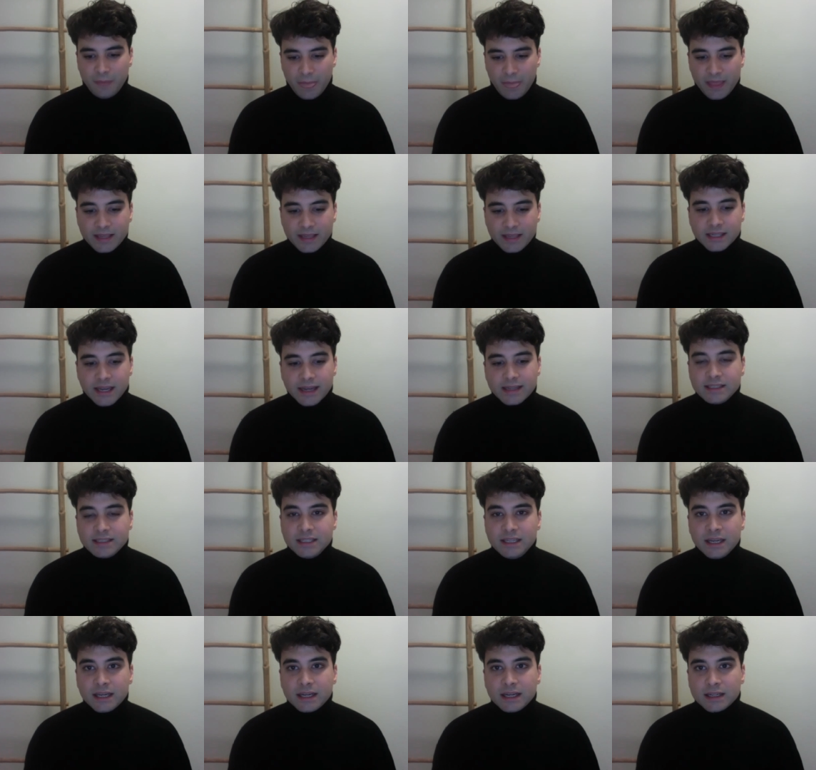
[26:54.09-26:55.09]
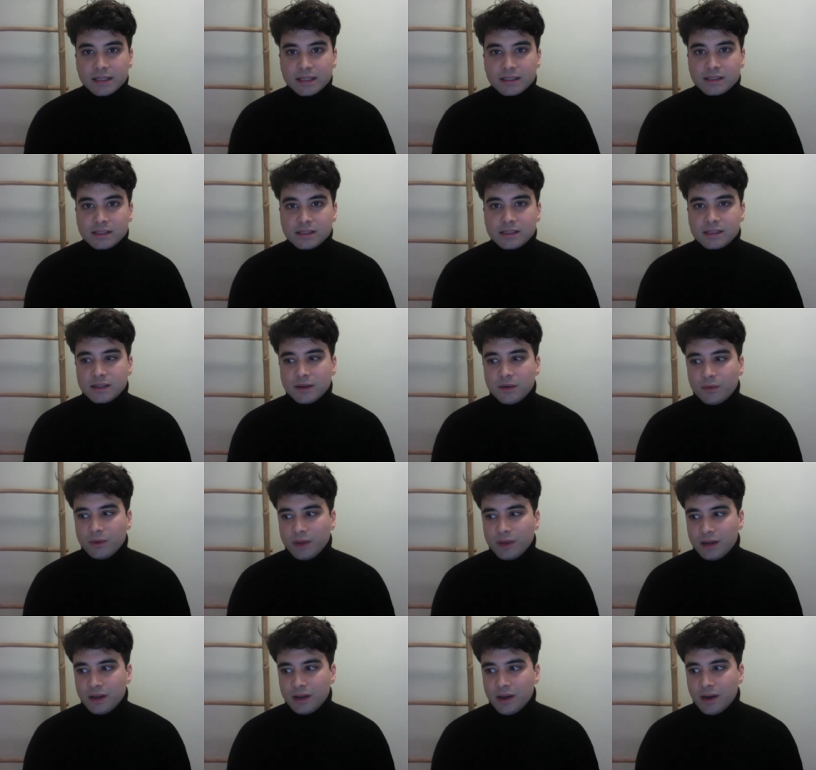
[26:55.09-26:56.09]
these ideas,
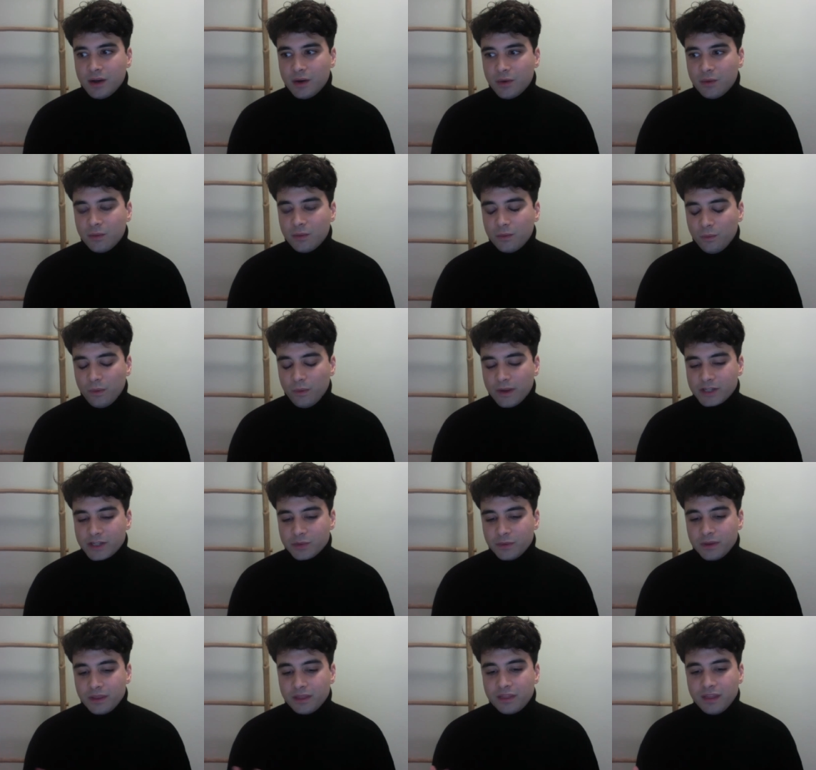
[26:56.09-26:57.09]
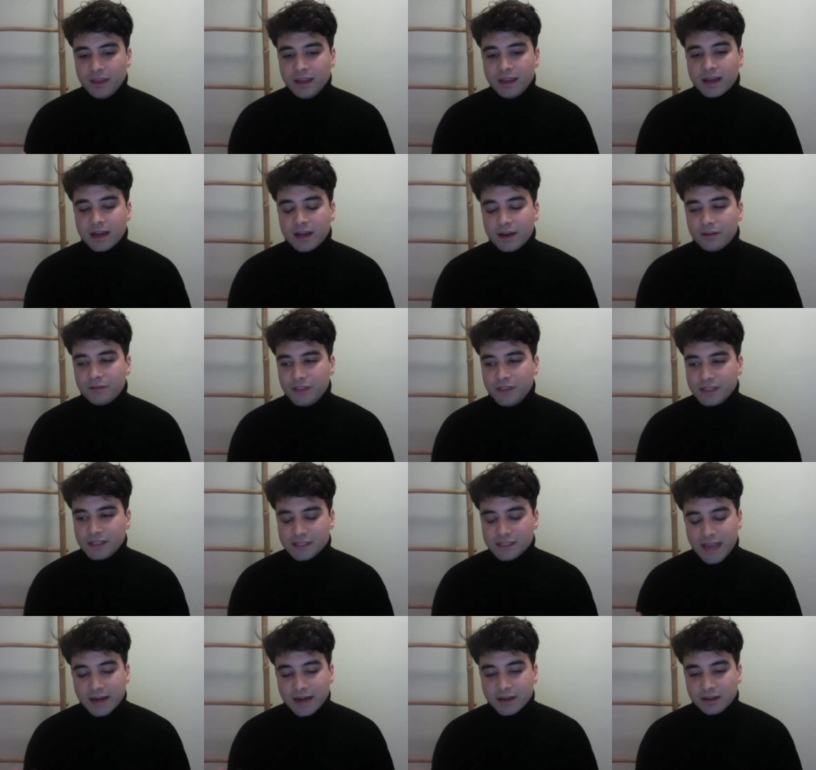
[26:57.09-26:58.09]
you know, which we think of, these
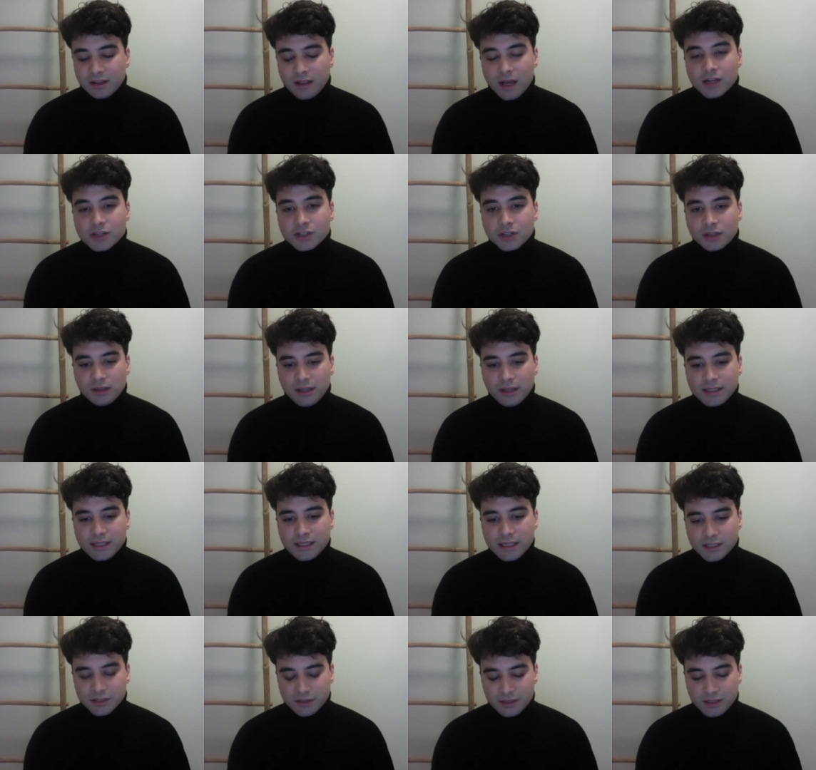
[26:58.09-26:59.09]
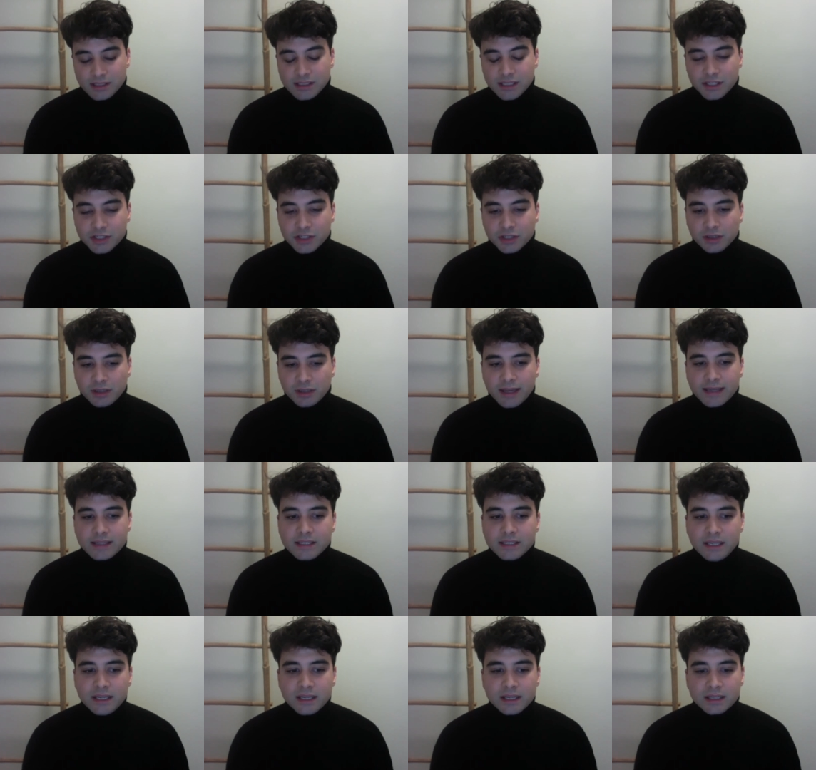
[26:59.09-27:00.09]
technological ideas, these digital
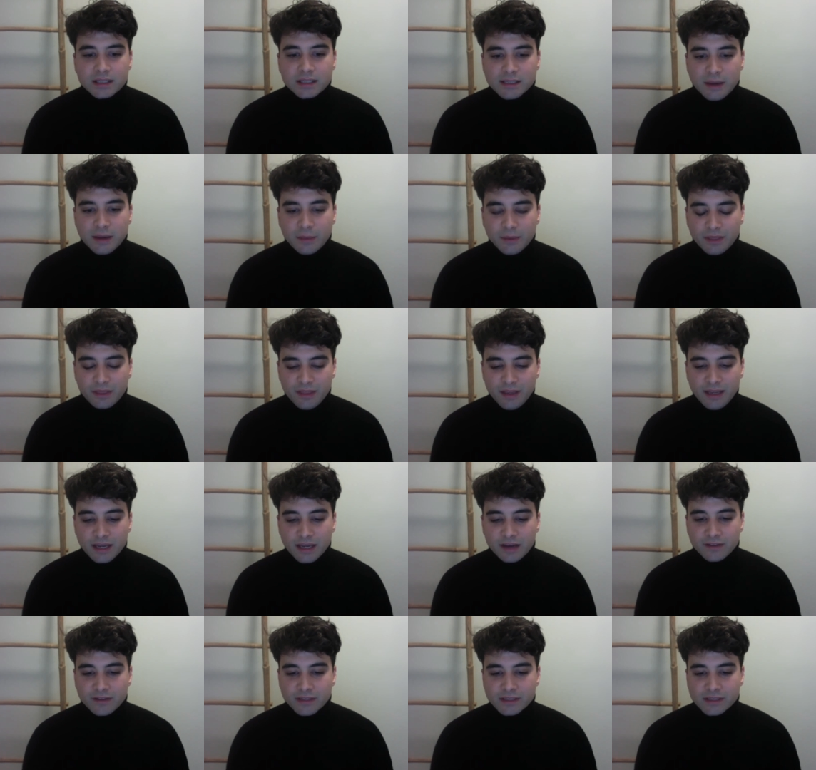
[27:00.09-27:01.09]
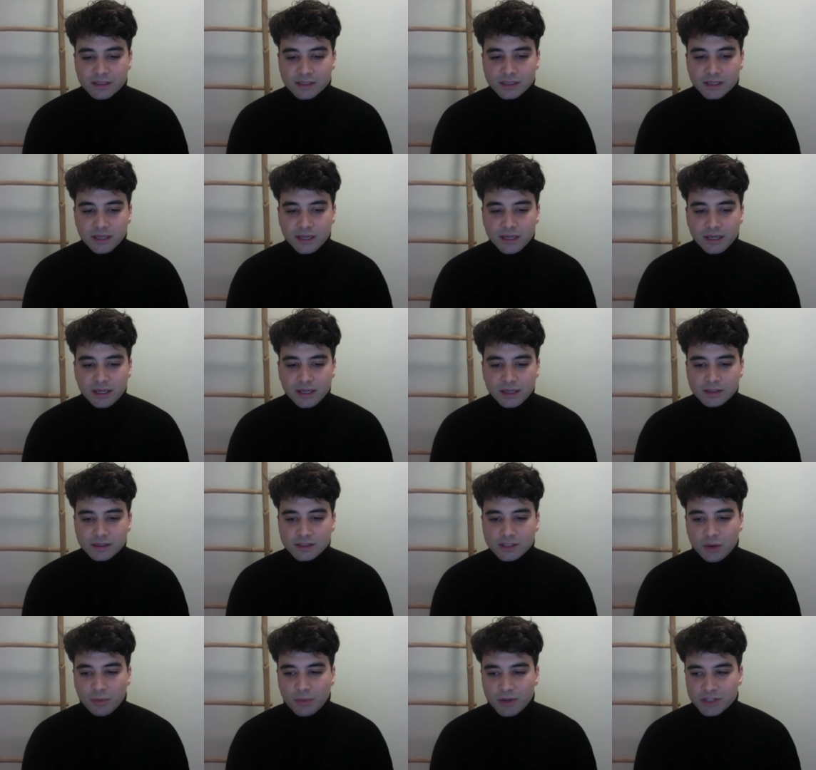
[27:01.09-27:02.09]
ideas that we think of as
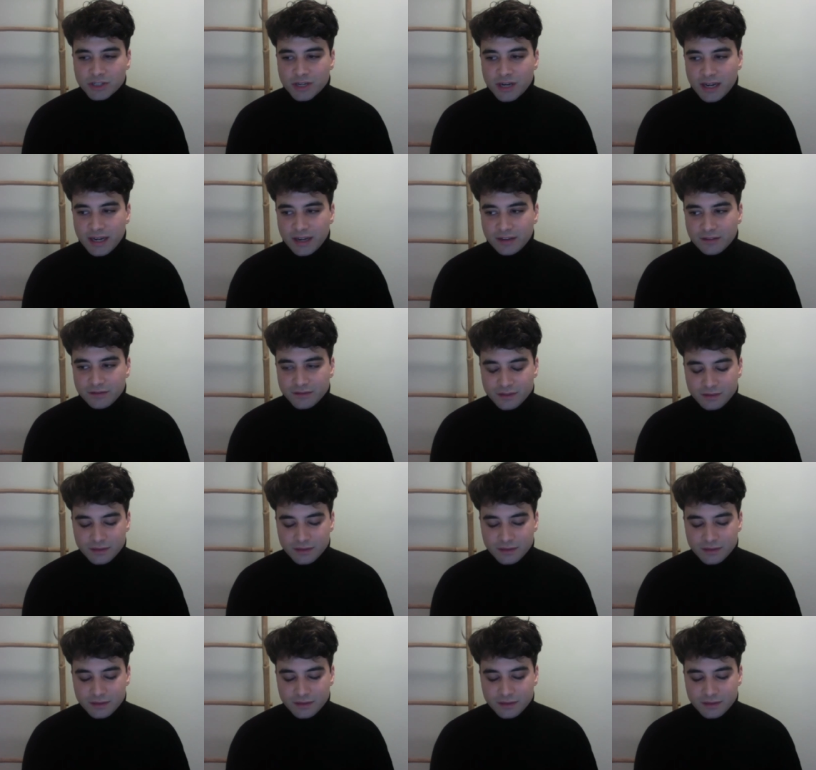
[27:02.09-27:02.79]
so much kind of